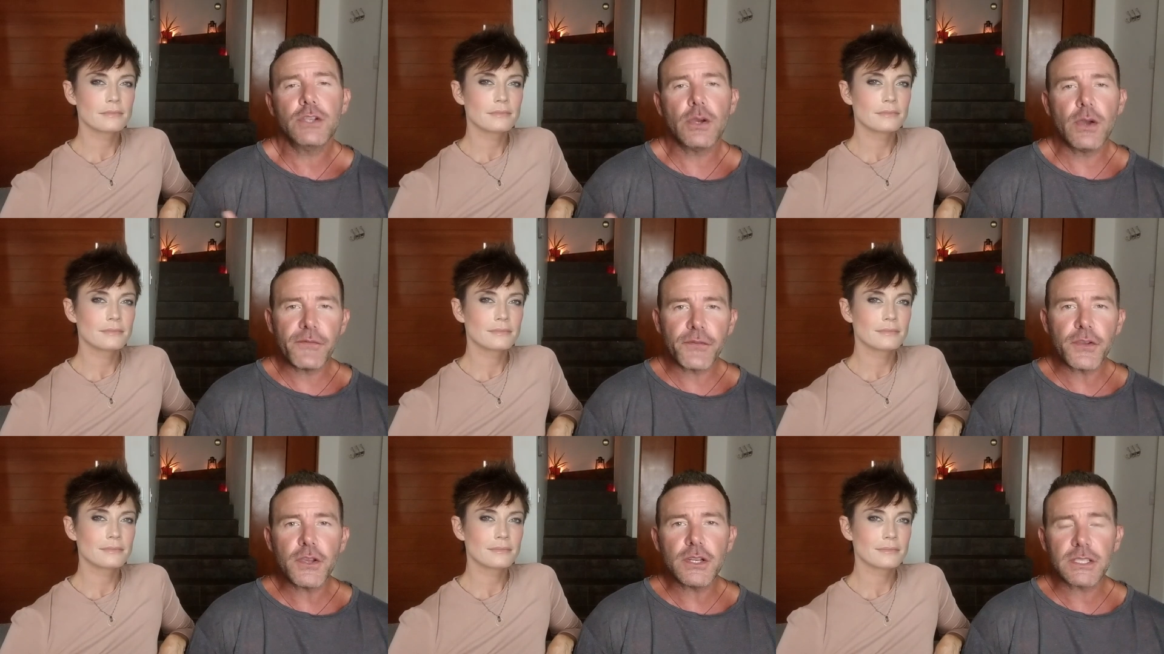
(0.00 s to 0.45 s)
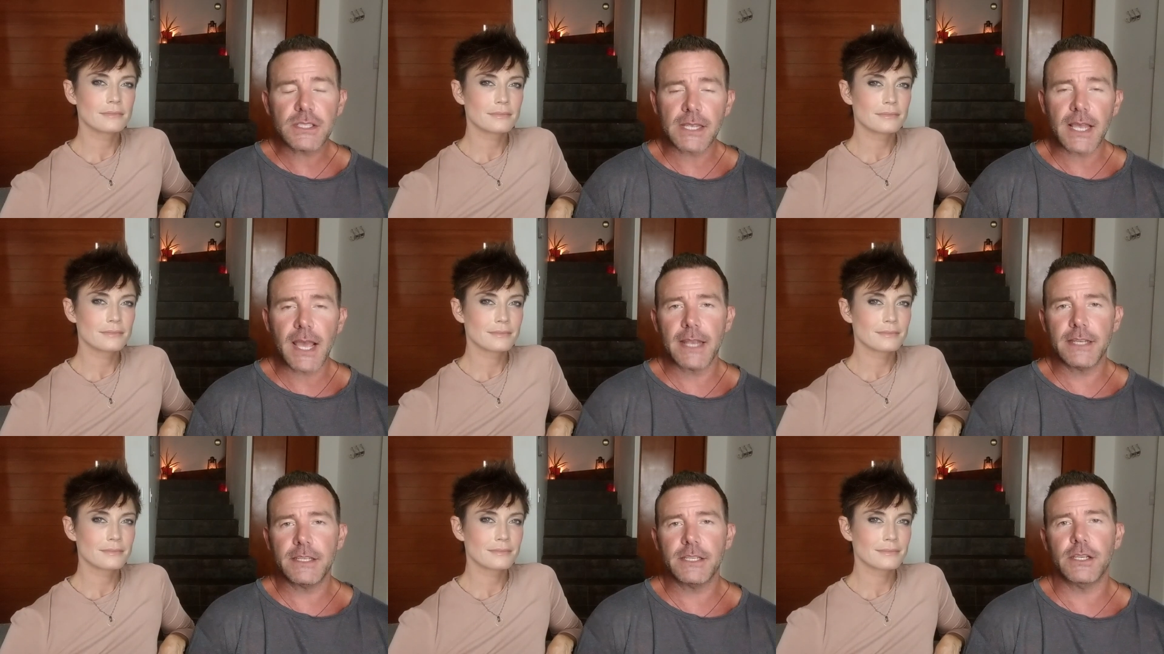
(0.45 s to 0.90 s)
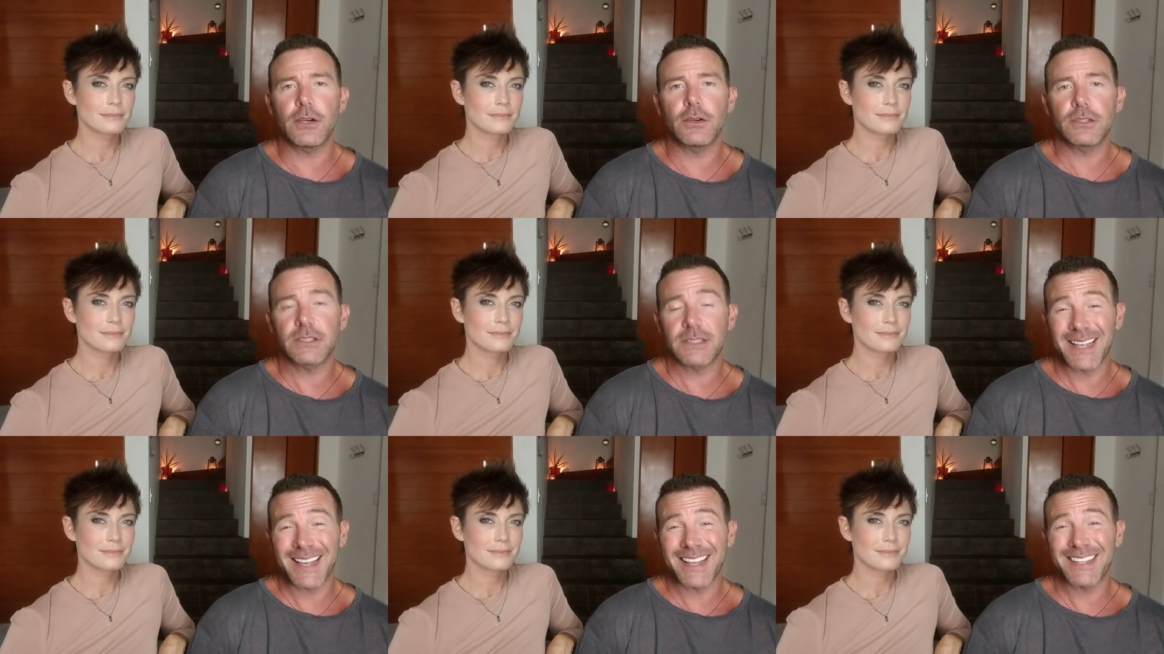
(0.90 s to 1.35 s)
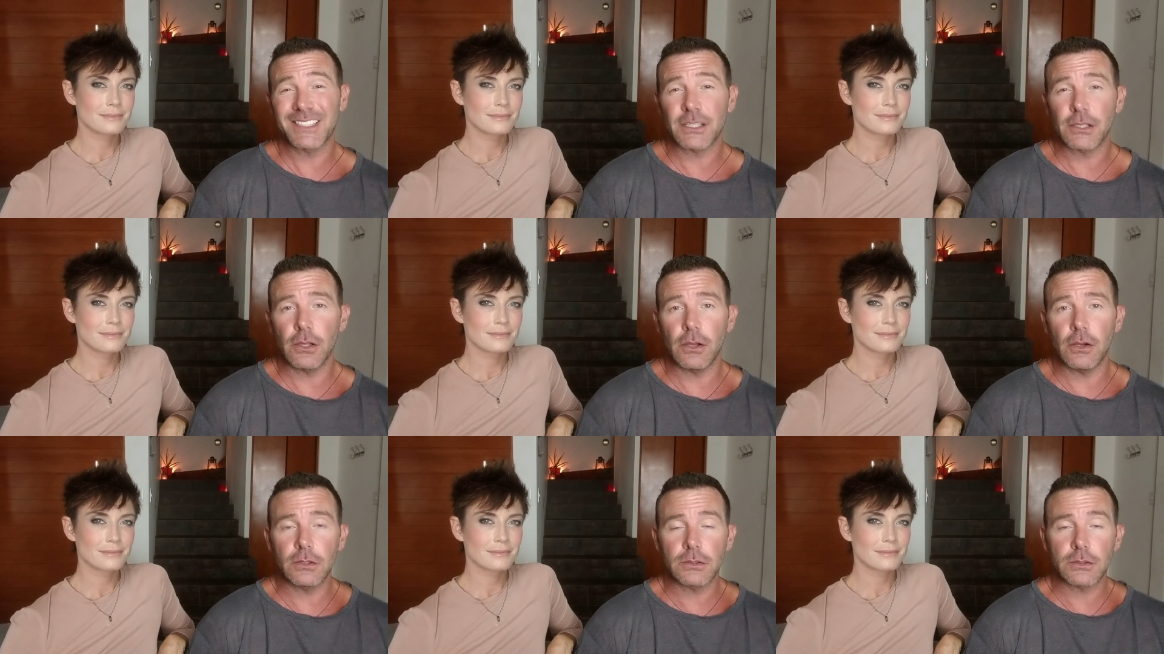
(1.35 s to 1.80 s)
Speaker 1: So if you decide to go sans
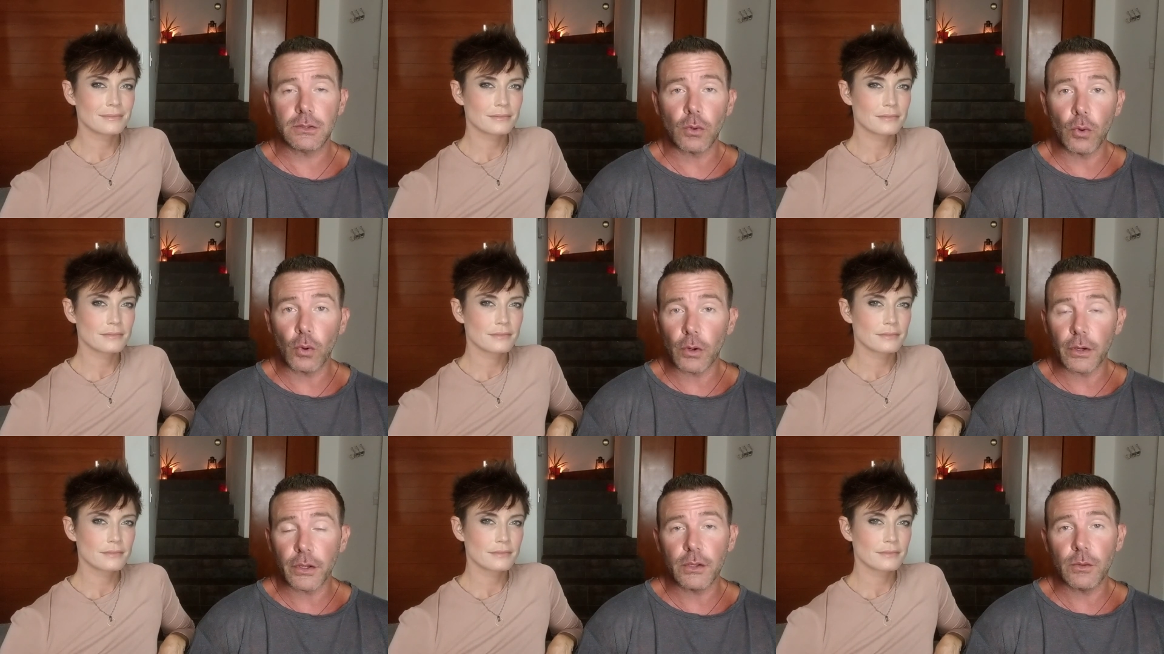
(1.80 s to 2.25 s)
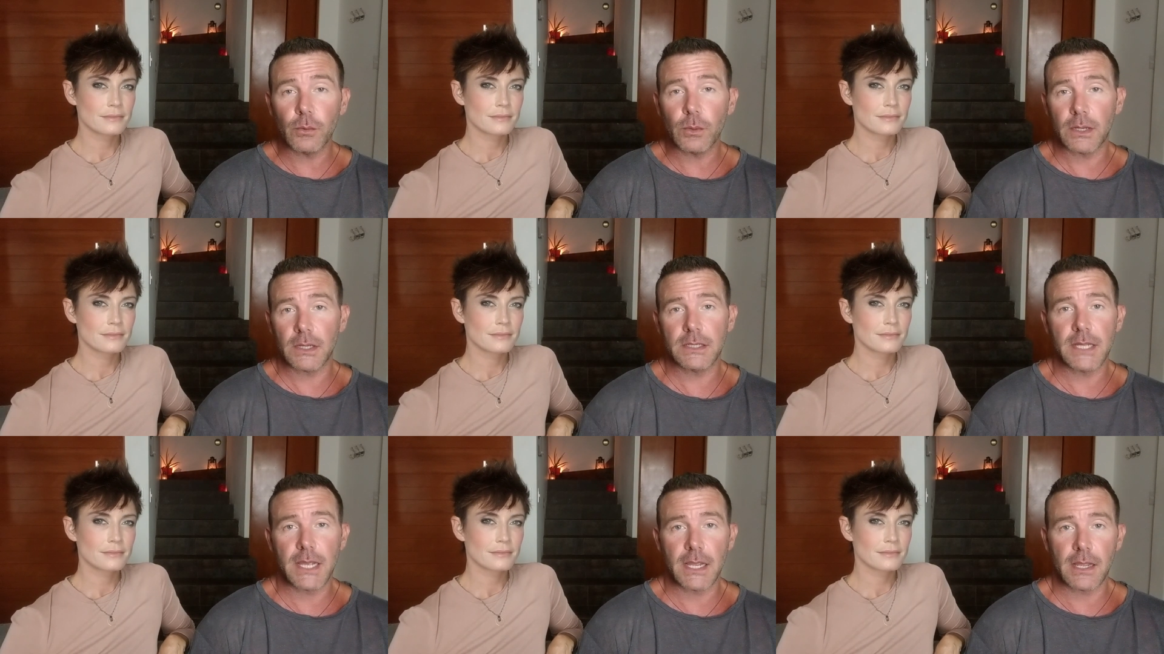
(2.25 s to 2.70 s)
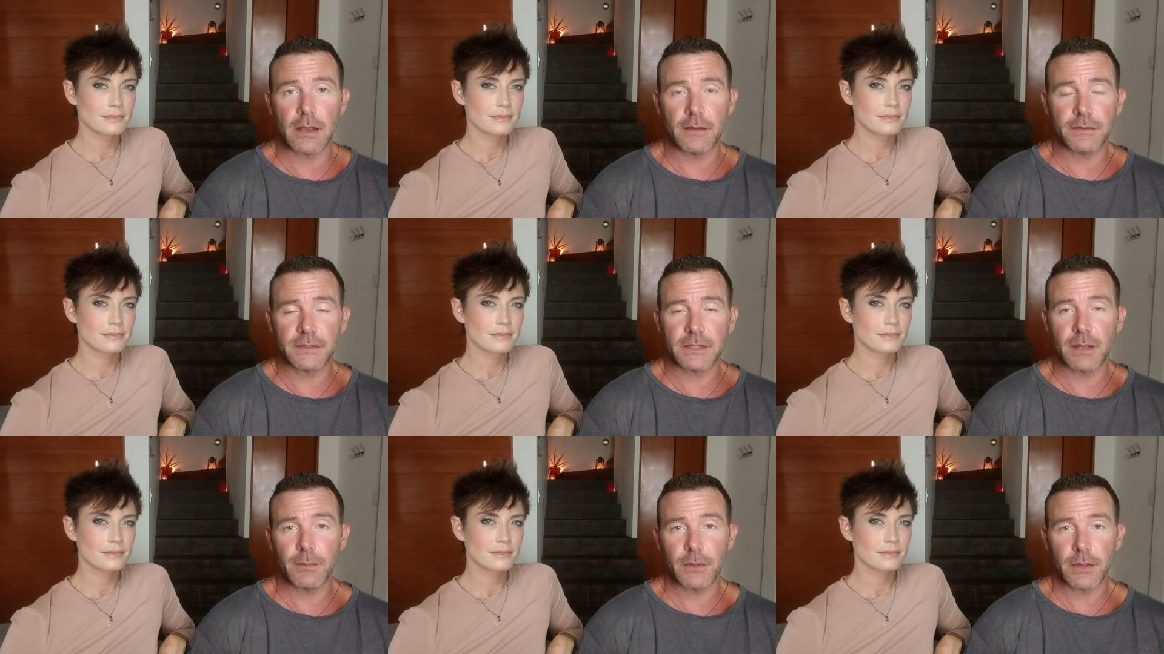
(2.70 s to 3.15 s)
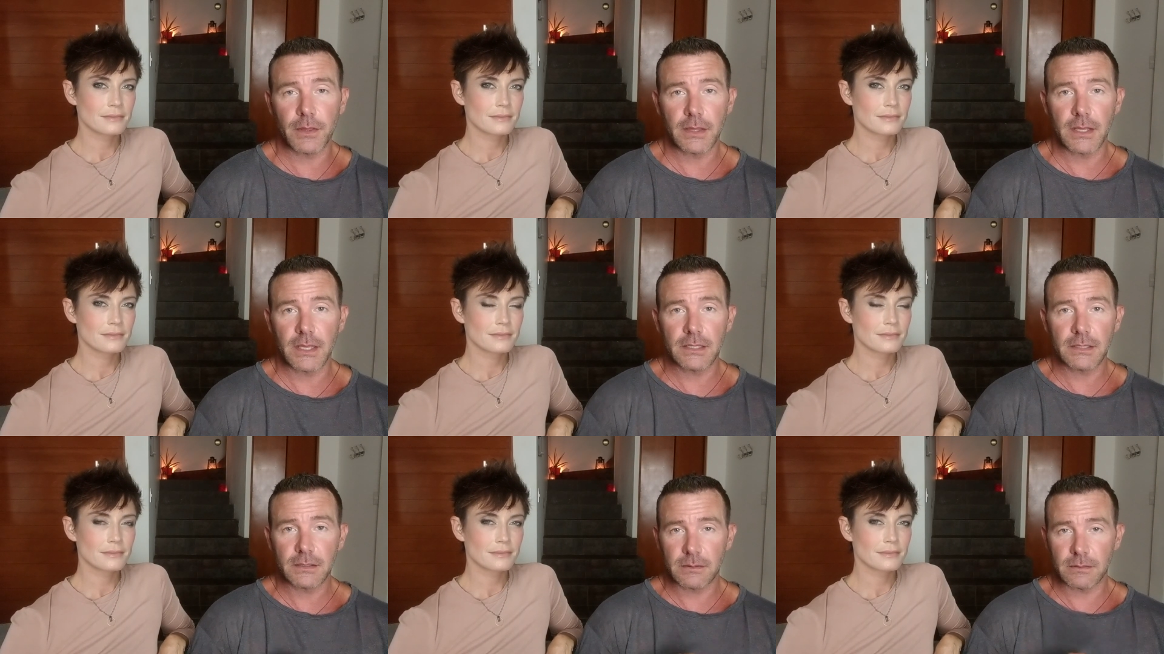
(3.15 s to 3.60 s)
clothes or you want to take off some of
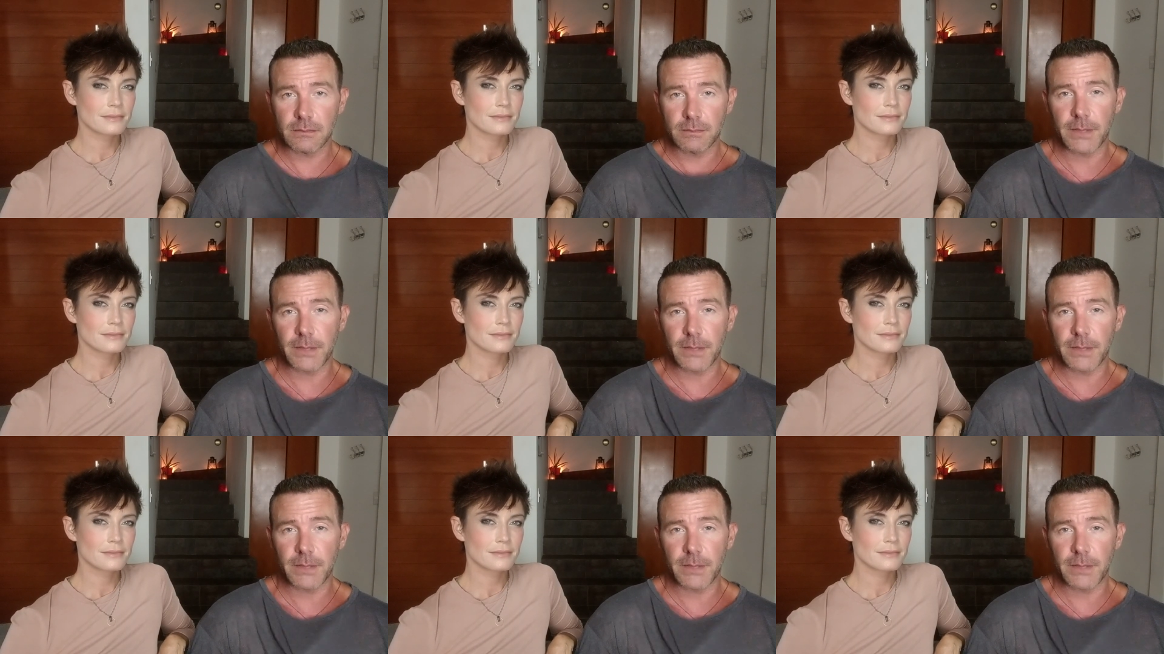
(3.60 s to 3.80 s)
this